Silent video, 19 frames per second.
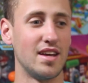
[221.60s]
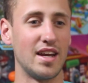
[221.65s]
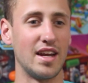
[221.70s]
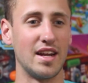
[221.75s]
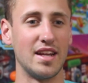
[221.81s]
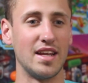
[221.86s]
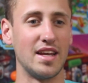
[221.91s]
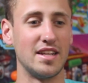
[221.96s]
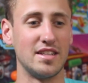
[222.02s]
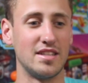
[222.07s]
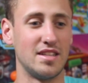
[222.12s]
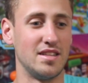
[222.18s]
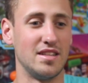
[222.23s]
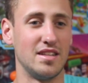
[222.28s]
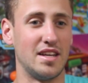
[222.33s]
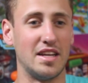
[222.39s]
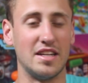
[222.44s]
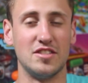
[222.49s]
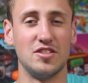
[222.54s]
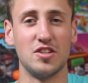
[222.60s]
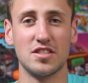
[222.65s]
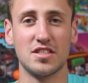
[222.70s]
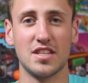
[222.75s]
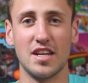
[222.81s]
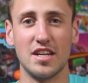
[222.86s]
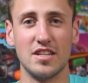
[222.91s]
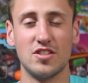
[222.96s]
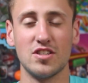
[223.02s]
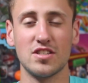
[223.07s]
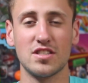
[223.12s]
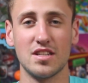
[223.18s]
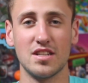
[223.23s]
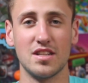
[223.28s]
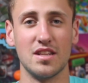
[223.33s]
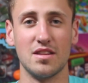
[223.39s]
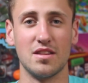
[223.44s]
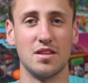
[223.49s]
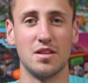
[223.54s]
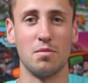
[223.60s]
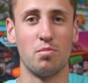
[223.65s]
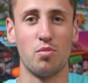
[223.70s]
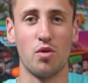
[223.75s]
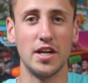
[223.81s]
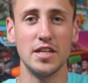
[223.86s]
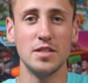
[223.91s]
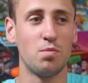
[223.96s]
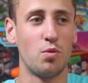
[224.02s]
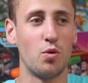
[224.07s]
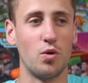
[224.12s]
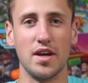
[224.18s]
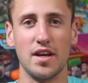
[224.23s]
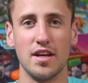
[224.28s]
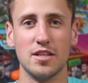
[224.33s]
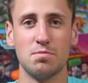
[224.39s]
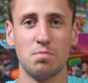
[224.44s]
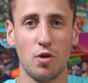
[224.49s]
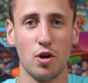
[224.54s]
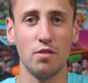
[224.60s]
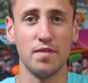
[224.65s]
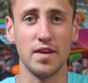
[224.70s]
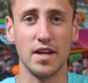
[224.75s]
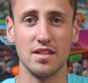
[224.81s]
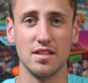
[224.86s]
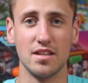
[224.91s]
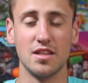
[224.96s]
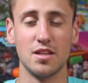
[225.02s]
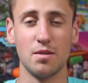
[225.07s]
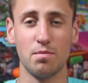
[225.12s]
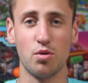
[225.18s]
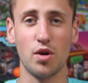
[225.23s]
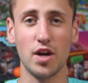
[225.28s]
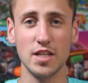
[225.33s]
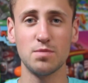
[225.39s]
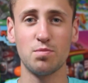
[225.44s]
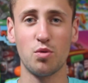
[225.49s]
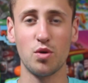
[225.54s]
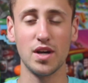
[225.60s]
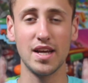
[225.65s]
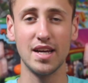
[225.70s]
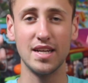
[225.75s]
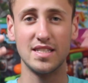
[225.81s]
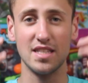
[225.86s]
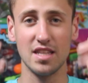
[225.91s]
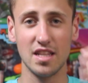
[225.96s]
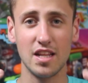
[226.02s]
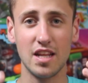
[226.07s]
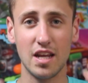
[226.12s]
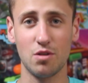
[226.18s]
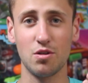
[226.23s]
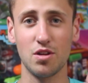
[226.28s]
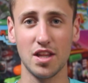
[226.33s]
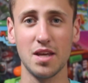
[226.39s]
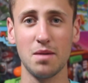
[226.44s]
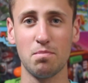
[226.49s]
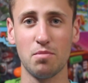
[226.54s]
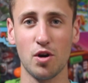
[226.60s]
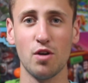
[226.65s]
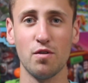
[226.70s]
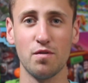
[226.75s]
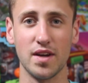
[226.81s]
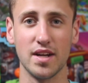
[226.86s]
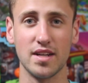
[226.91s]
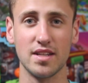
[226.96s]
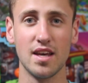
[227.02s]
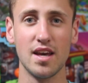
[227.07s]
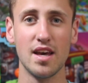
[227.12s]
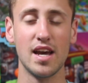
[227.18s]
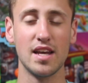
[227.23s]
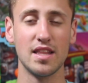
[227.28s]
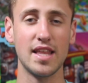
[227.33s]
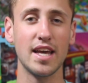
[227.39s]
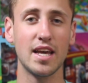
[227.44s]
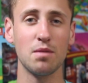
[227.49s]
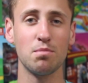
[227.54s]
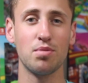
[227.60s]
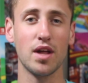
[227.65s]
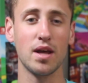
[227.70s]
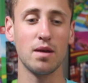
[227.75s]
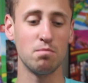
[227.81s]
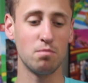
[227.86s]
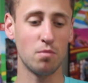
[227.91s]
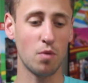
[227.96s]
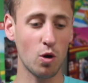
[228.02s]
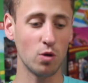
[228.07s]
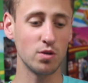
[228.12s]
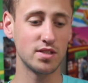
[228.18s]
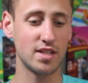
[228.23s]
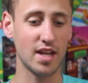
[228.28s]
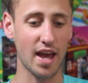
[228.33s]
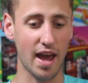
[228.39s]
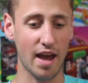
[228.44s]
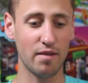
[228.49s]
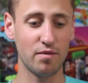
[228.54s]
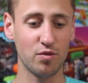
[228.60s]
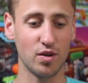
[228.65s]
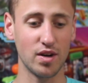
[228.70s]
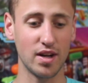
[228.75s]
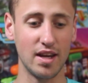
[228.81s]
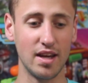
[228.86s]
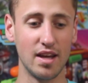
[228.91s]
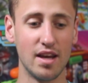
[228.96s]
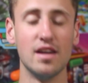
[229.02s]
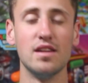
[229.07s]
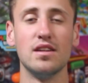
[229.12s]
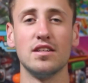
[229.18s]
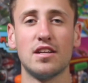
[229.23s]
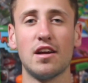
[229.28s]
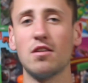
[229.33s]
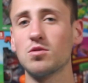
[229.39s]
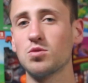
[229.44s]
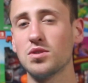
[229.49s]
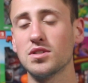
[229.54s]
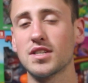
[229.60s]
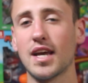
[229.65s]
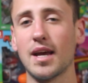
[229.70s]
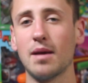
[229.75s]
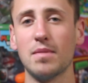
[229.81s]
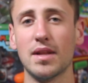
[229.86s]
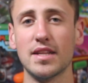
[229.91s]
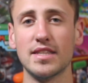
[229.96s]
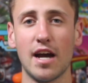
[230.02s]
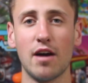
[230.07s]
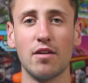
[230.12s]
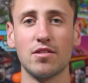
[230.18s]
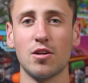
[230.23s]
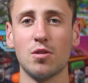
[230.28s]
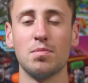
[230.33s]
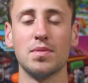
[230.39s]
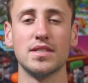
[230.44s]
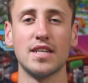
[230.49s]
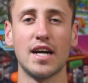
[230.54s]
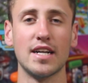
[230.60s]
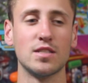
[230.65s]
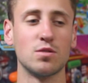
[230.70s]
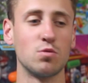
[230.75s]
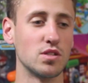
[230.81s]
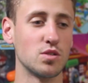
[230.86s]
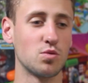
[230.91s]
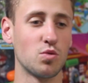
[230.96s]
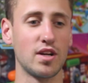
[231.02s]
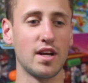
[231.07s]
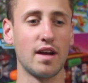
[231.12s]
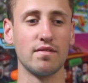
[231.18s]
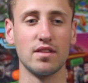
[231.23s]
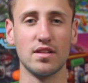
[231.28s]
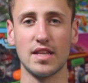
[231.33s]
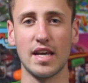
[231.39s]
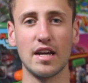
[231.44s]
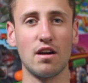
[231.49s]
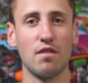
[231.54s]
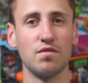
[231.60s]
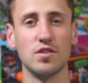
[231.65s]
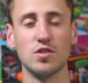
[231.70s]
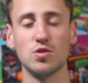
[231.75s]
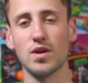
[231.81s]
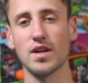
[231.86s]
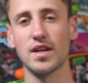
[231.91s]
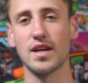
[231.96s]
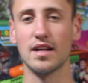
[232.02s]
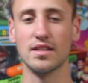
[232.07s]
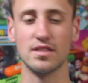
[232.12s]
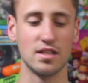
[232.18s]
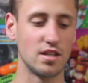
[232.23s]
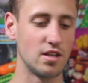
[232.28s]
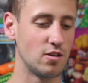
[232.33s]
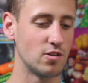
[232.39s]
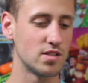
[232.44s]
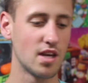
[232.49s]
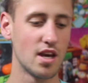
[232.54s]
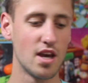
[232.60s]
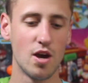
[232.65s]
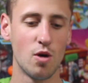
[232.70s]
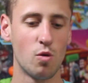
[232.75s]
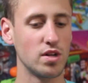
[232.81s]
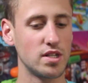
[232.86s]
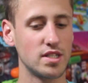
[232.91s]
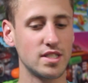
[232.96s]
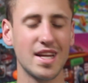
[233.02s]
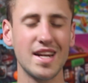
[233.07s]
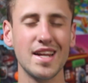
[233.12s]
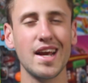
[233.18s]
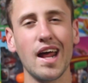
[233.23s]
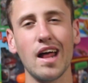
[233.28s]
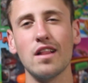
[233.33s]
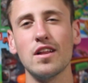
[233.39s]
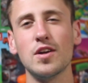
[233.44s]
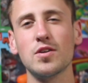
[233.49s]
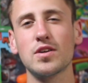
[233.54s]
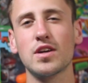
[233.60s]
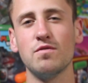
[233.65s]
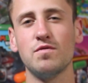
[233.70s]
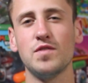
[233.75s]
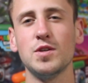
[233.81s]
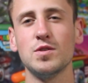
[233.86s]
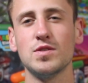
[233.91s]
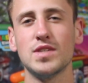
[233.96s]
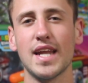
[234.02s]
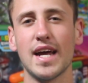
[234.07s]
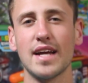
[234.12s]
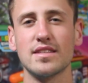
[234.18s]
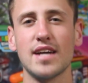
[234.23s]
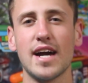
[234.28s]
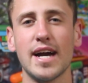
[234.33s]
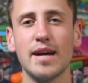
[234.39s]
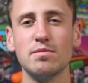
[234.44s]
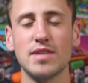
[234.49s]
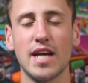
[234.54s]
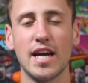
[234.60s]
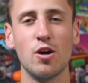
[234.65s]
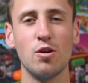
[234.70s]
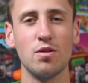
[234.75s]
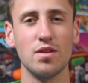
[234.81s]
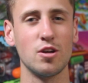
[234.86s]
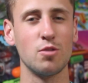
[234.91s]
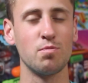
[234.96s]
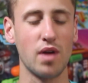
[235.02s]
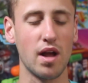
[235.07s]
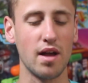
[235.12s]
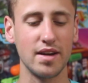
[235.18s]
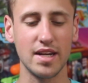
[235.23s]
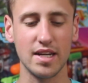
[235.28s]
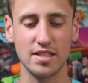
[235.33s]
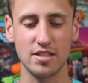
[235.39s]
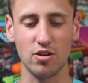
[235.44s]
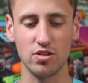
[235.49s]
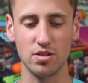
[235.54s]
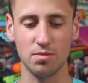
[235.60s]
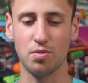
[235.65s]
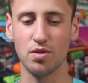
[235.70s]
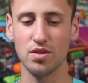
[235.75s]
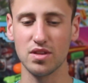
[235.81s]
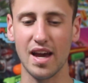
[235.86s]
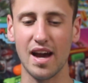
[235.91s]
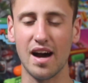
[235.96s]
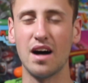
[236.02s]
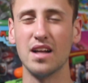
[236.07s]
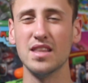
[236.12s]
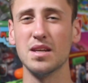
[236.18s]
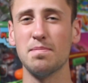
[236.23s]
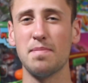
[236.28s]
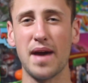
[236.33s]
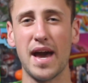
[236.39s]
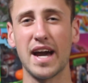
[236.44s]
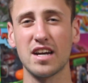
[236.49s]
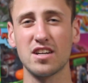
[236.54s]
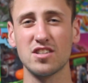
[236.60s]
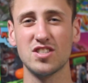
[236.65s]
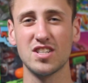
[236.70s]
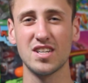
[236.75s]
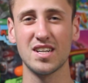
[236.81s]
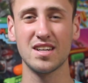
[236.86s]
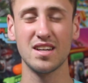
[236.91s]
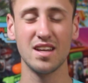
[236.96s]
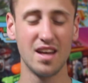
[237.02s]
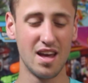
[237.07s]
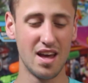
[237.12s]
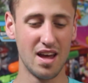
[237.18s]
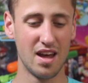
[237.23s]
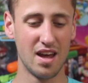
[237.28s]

and it it's just it's just the price point is perfect. The price point is literally perfect. And they can play most every Nintendo Switch game that's out there besides ones where you have to take off the Joy-Cons and use, which is going to get a little confusing at times. I hope they're probably going to start to put that on the packaging